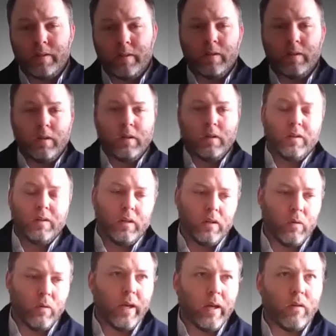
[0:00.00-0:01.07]
And,
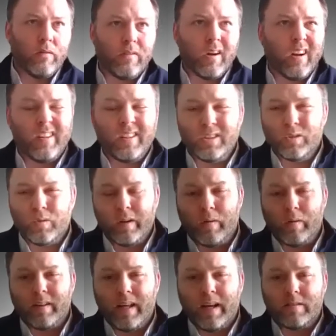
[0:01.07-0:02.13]
we had over
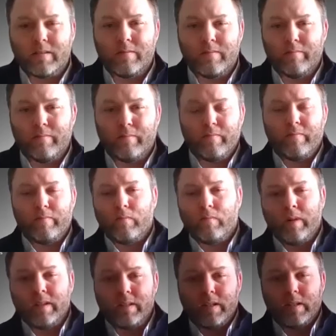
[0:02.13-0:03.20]
121,000
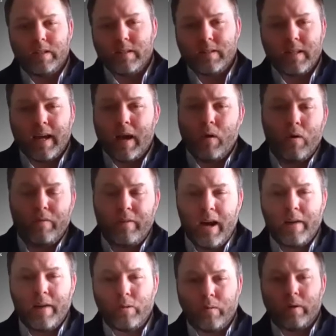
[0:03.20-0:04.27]
residents. It's like over
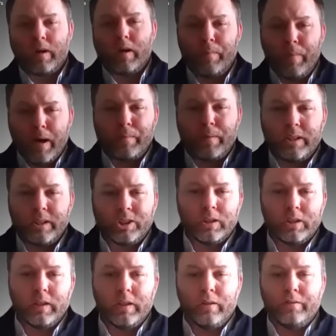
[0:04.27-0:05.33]
half the working
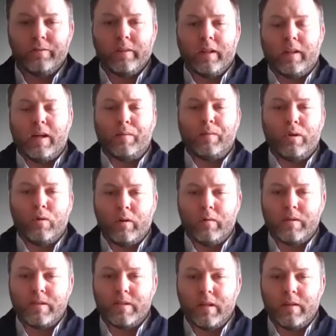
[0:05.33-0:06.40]
population in Newfoundland and Labrador
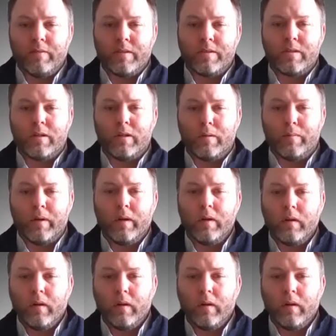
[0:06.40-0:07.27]
received the CERB.